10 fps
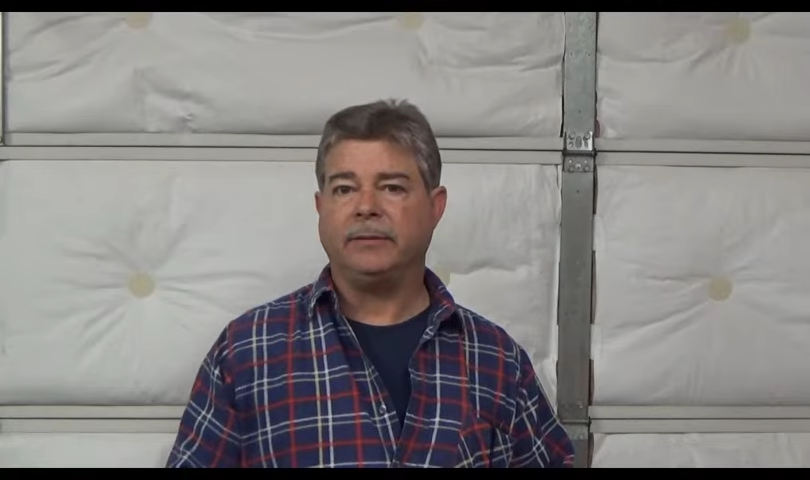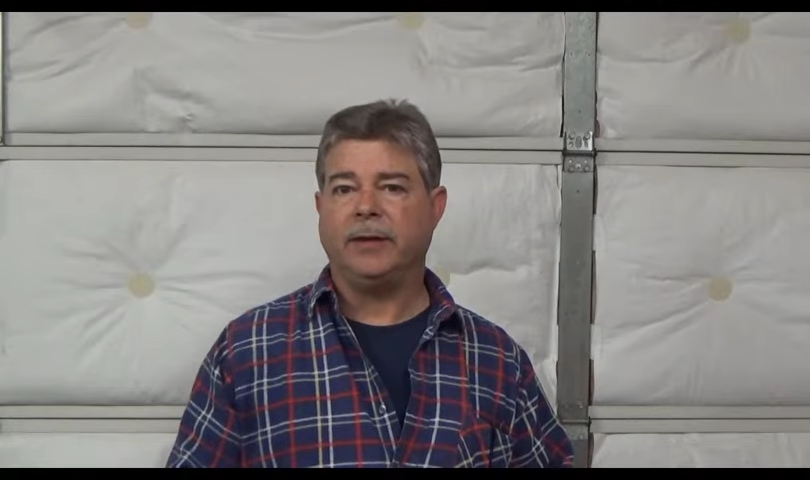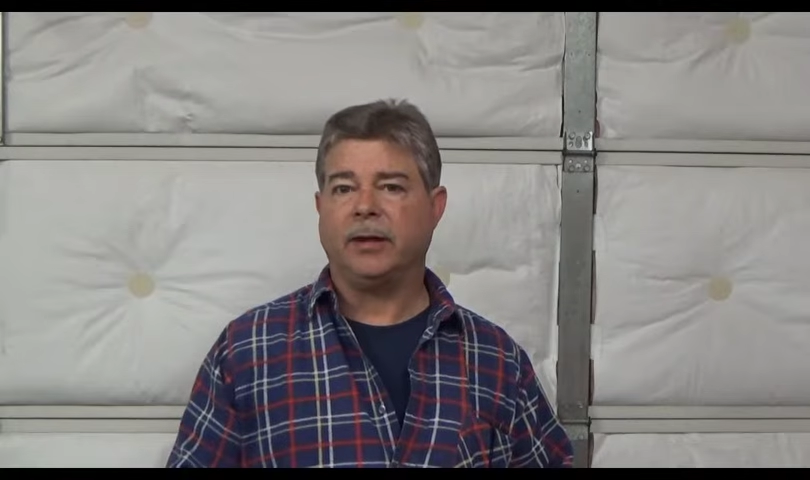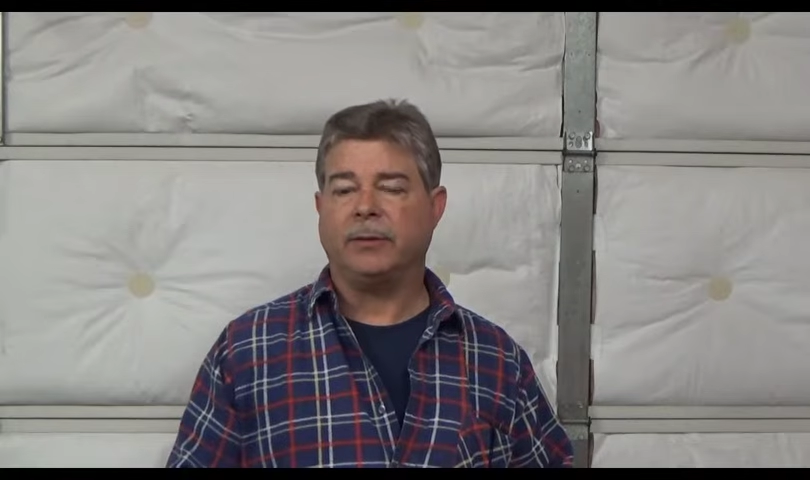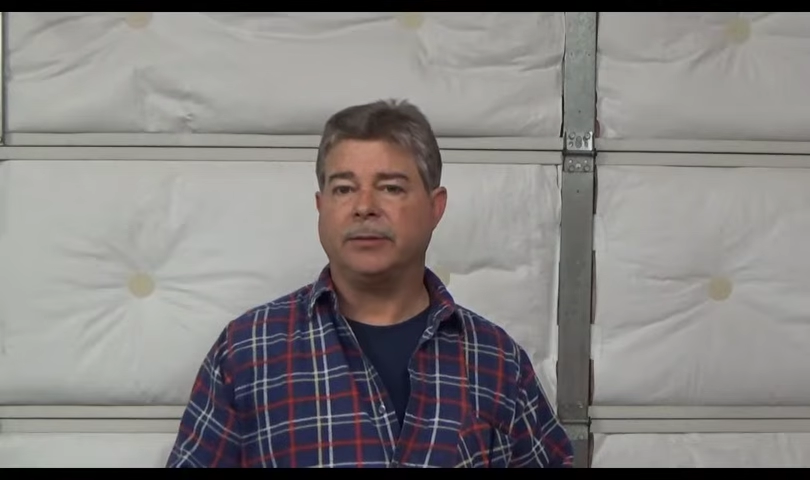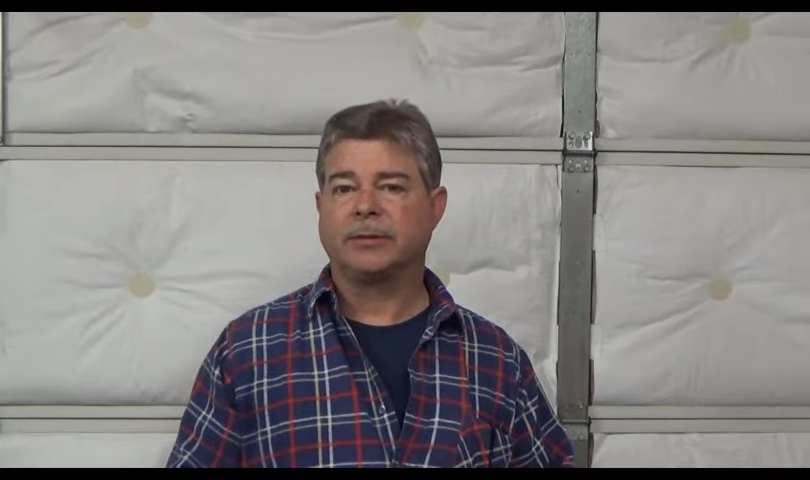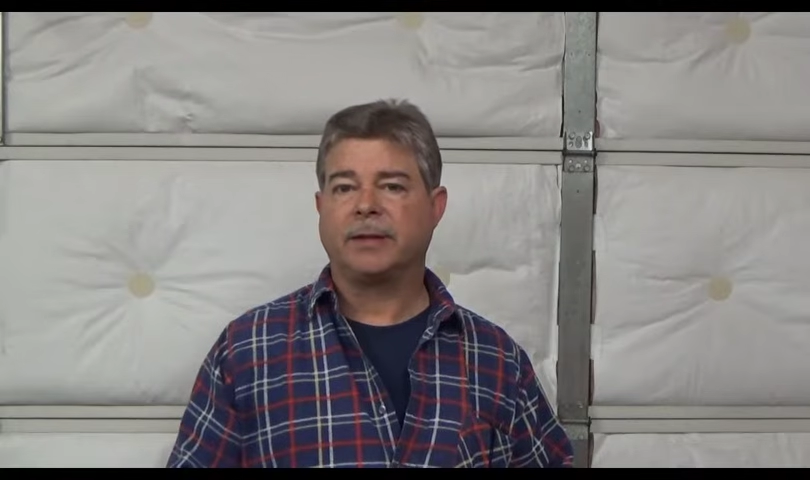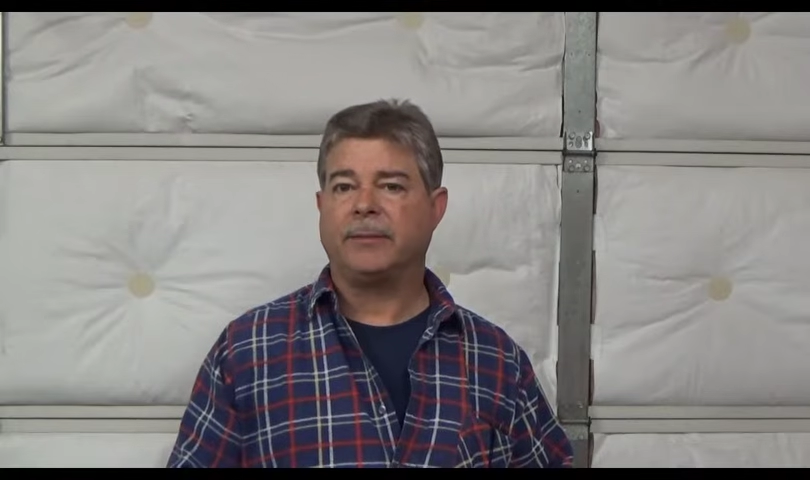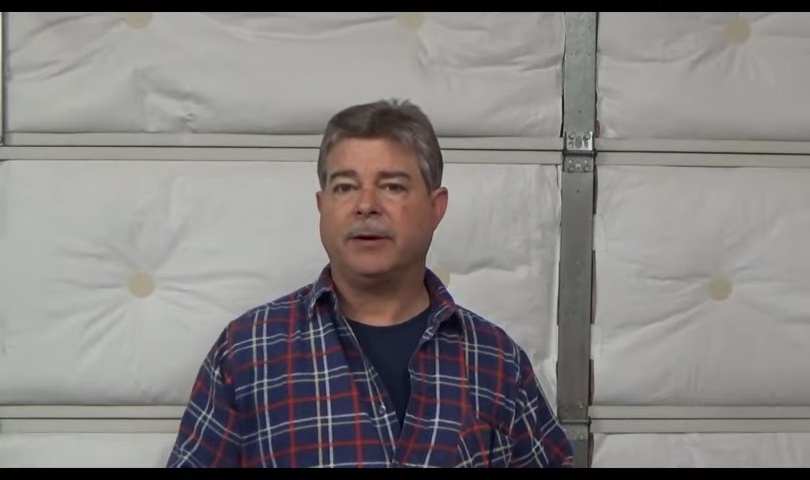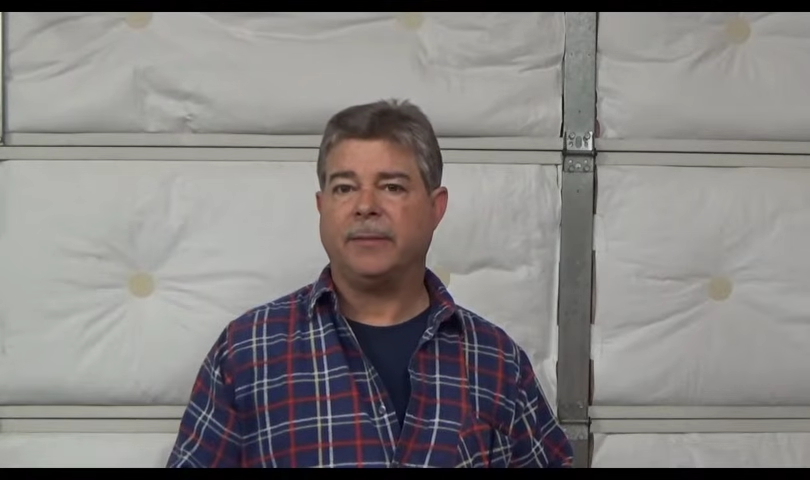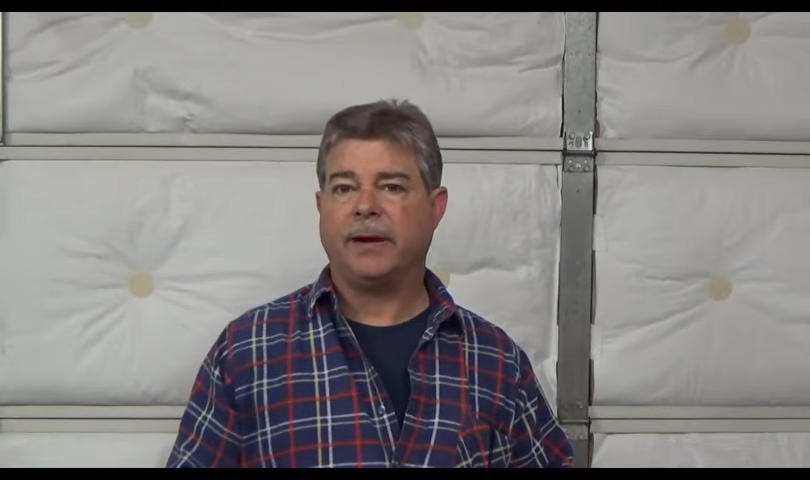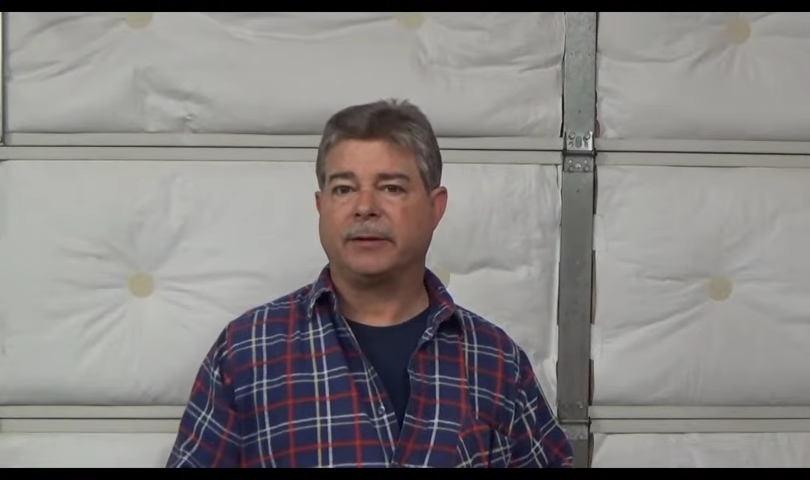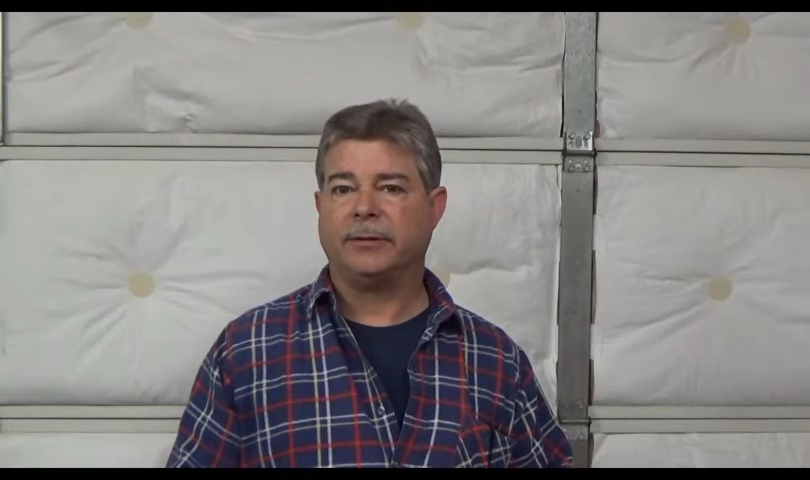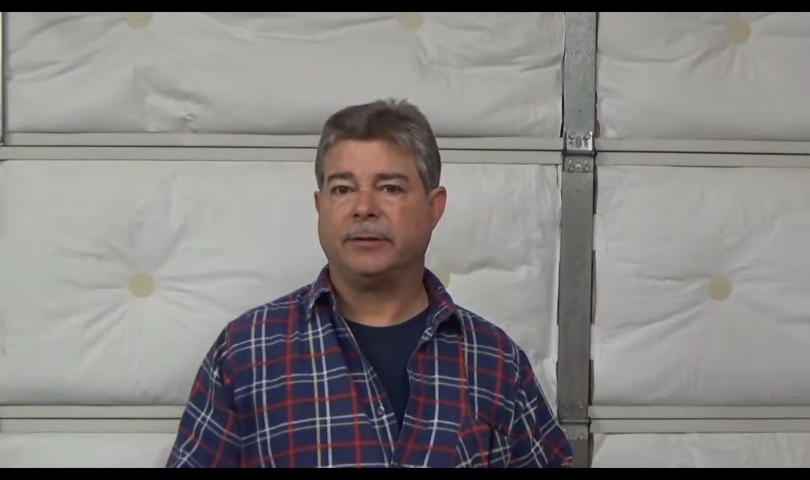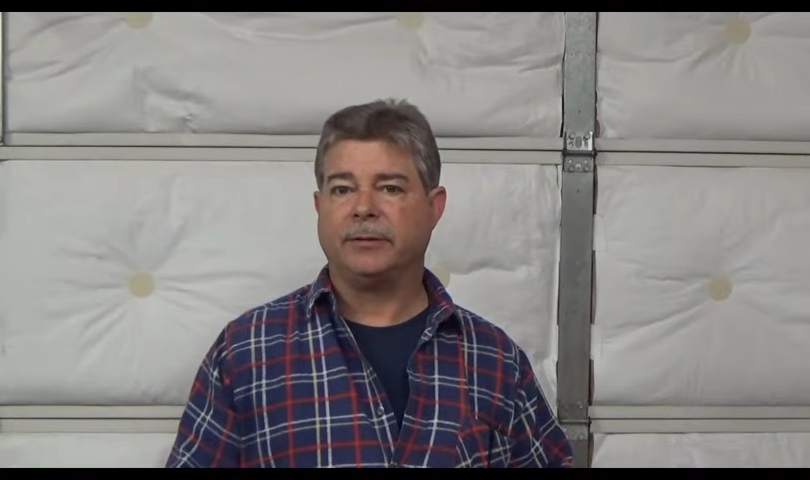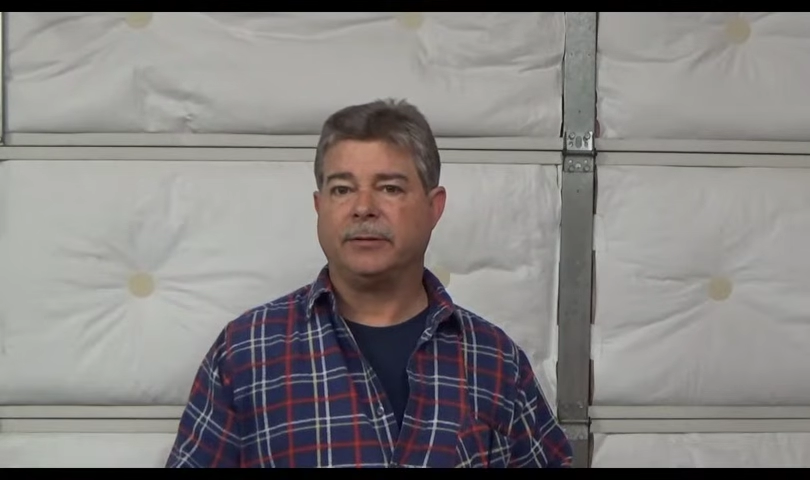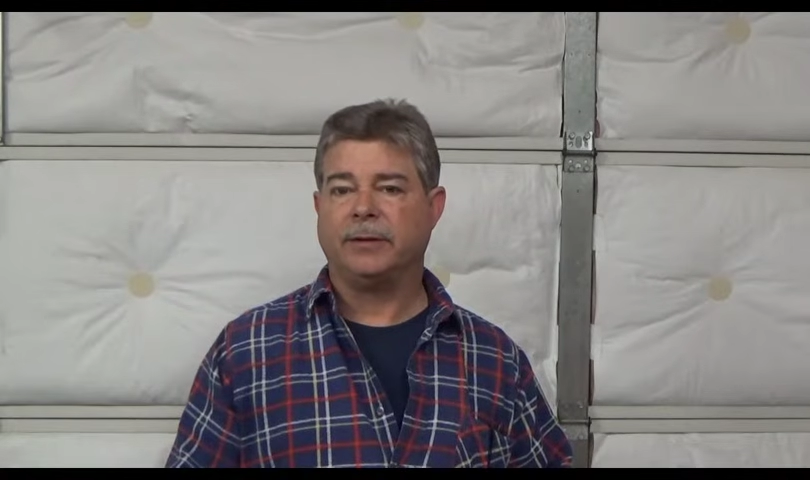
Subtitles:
yellow would just come right back through.